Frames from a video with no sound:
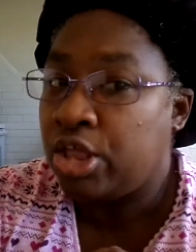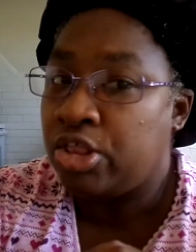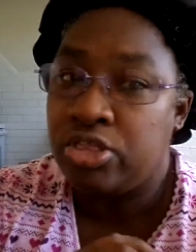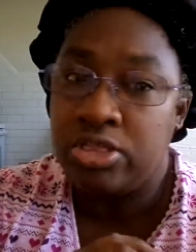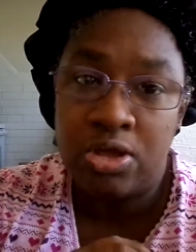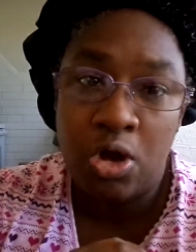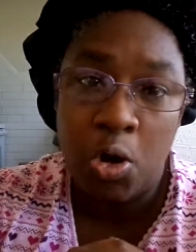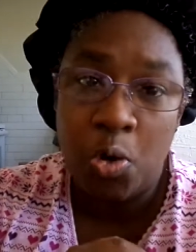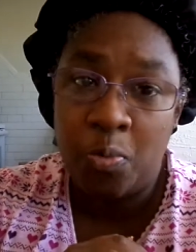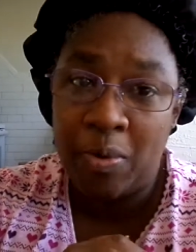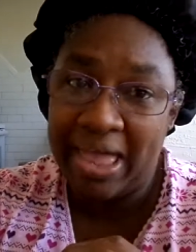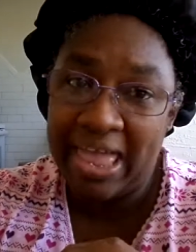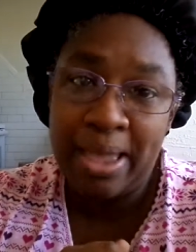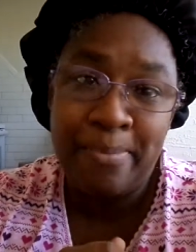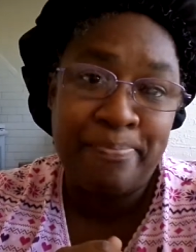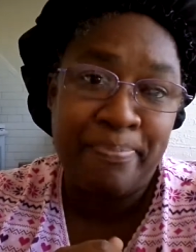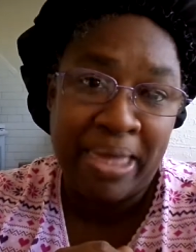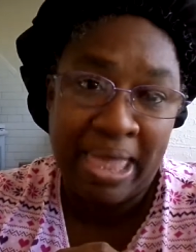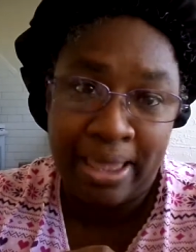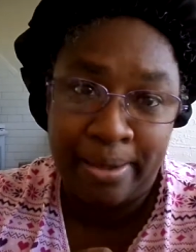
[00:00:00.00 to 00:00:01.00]
No
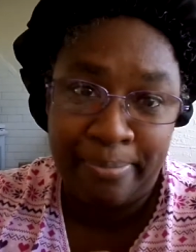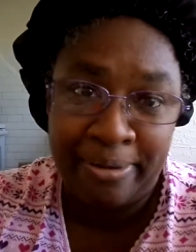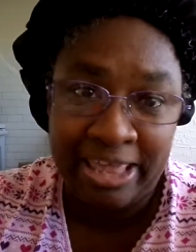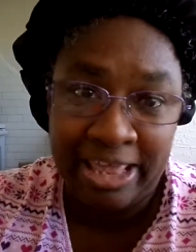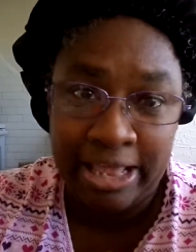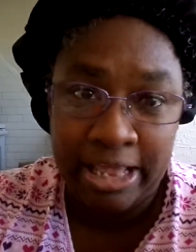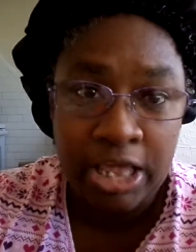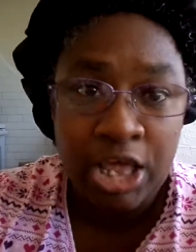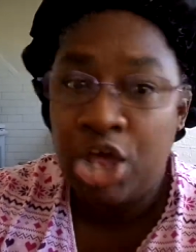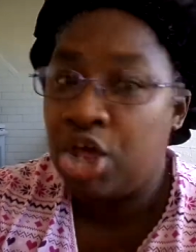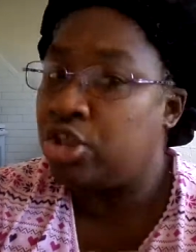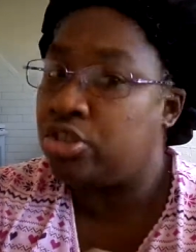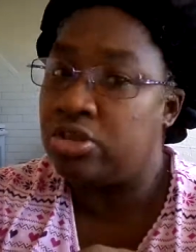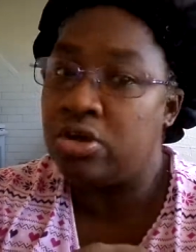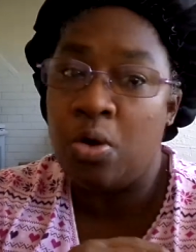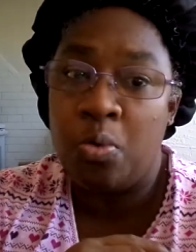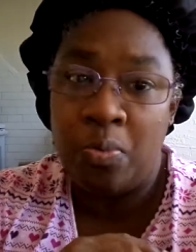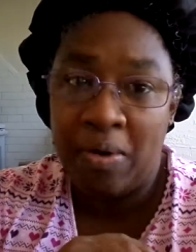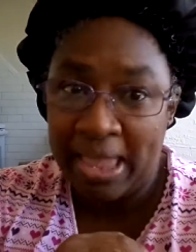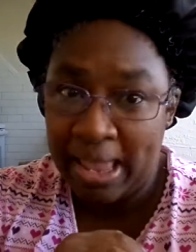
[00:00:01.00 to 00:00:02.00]
way, baby.
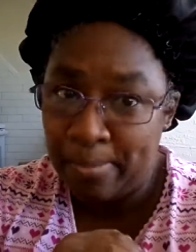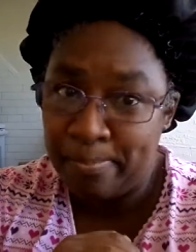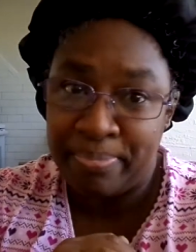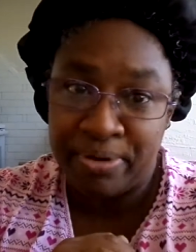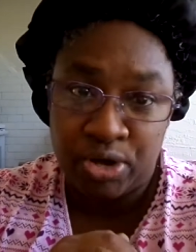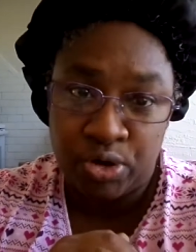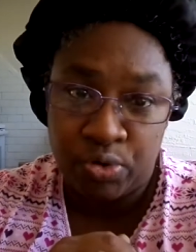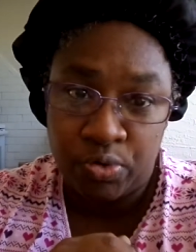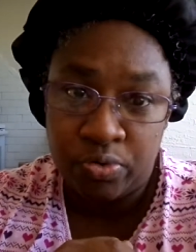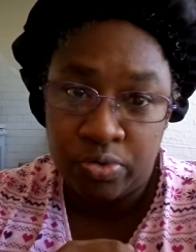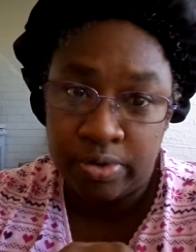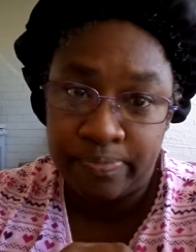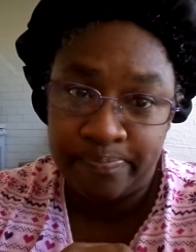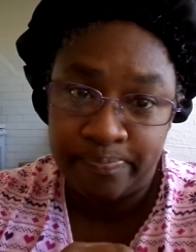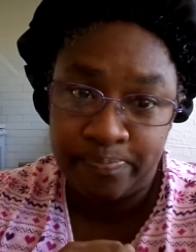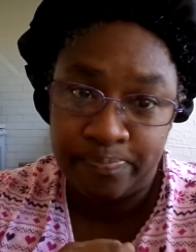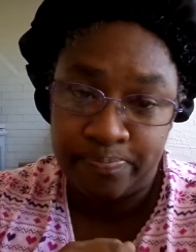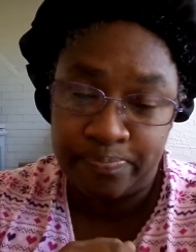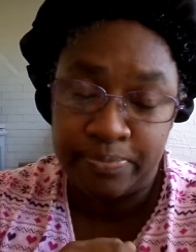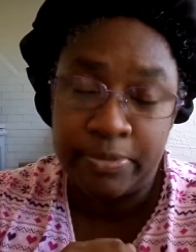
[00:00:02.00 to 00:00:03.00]
No way, boo.
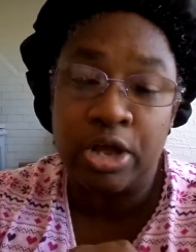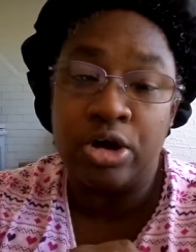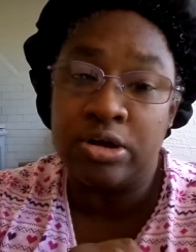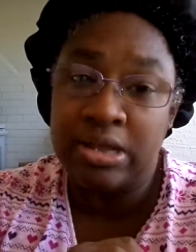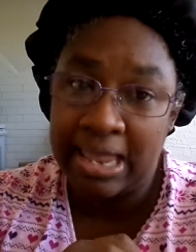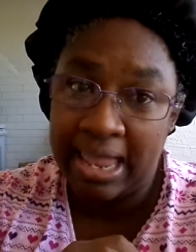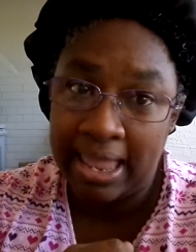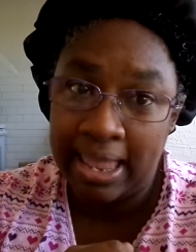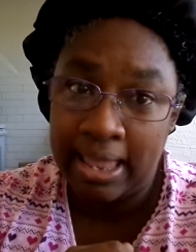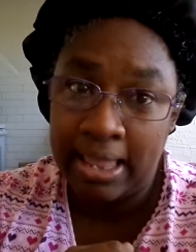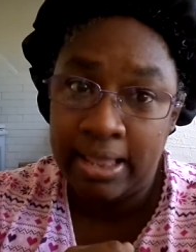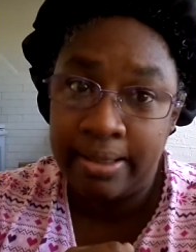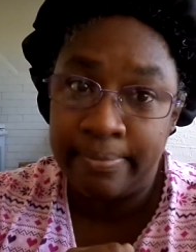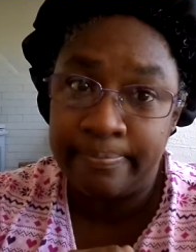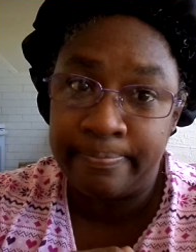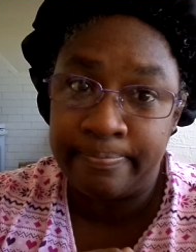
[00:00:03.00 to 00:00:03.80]
Okay?